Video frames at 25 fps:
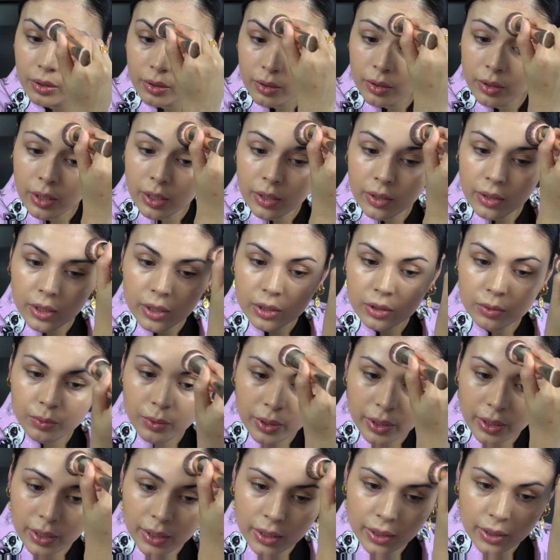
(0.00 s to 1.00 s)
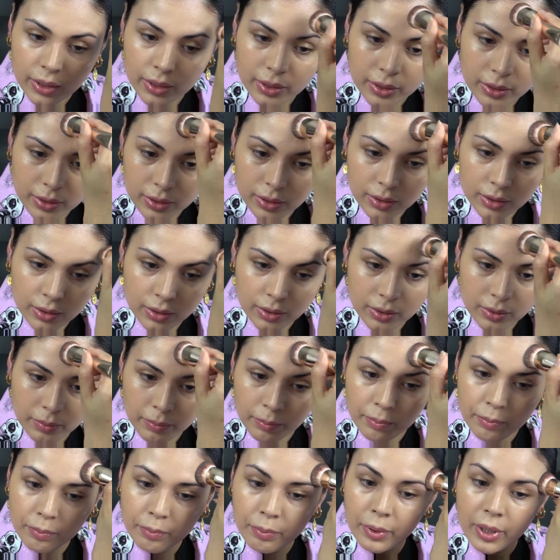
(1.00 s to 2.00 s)
than this one is,
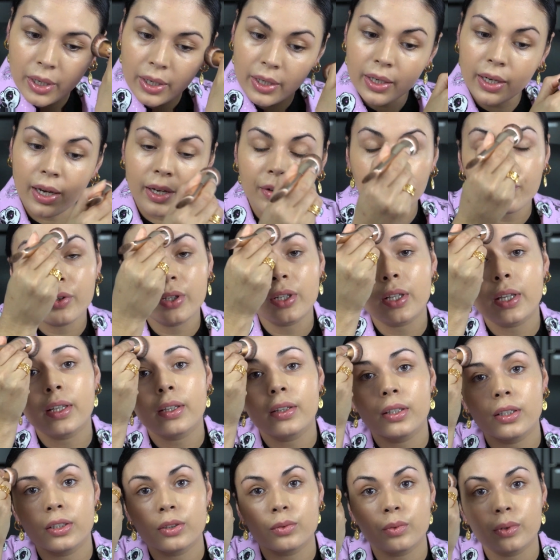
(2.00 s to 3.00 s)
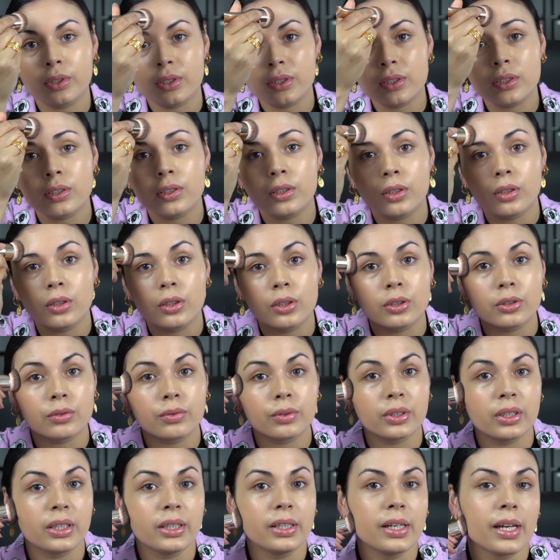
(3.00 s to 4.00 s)
but I feel like this one still looks
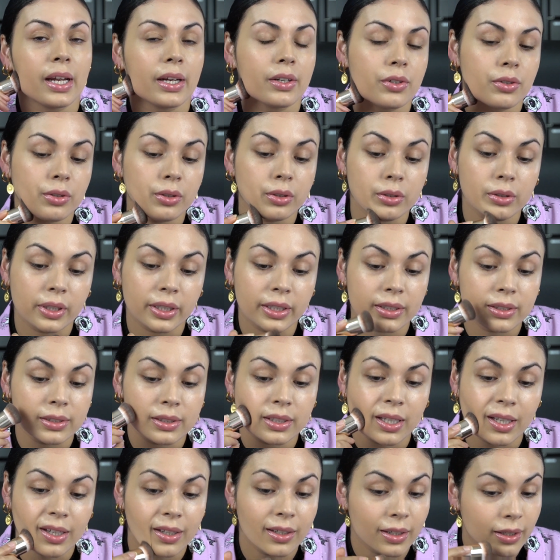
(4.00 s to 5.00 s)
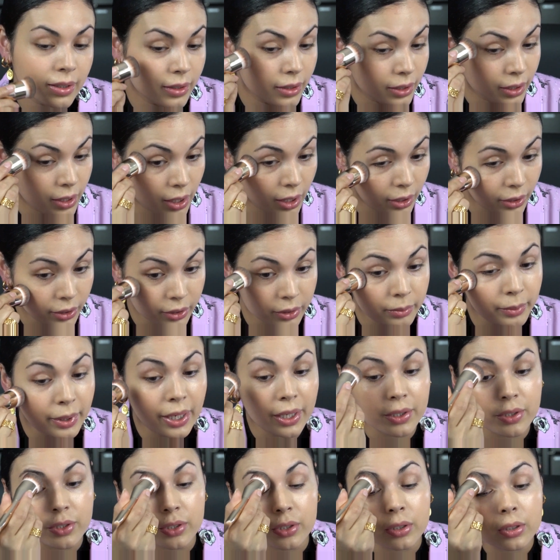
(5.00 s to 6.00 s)
really natural, like skin, and the color
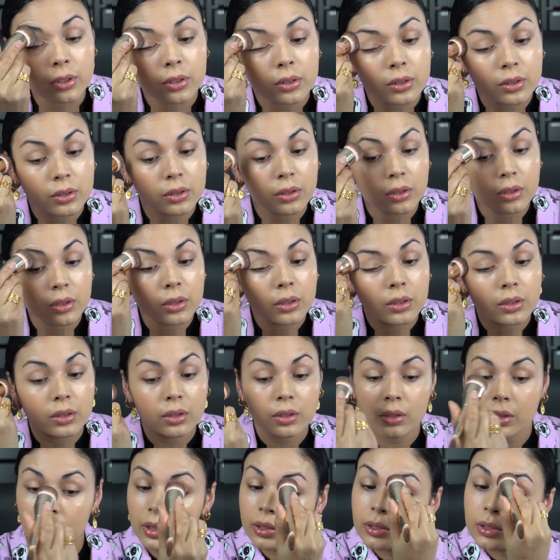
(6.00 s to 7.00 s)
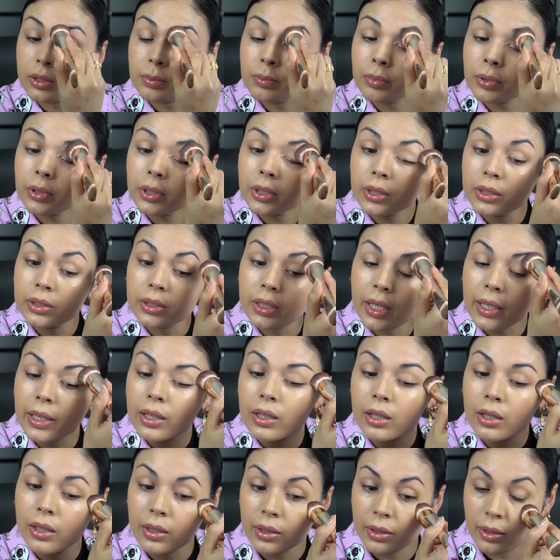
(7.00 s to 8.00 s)
matches. It's pretty dead
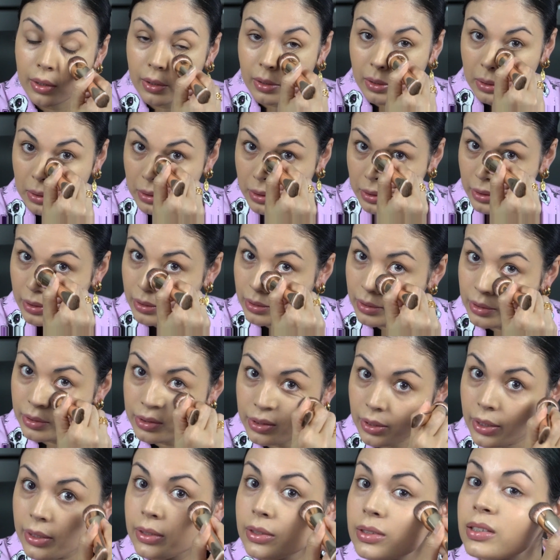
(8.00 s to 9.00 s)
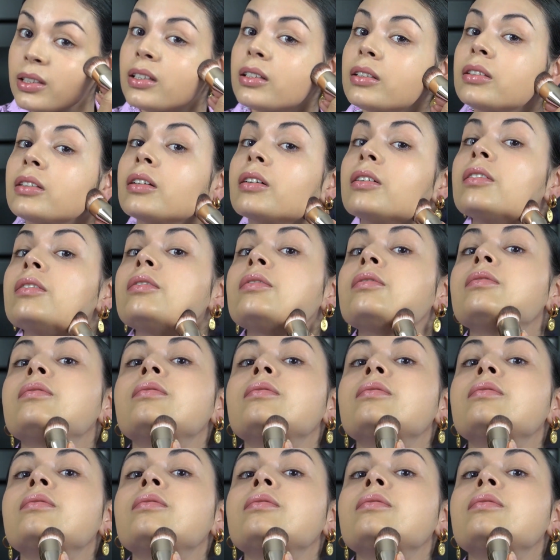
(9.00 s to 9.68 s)
on, at least I'd say so.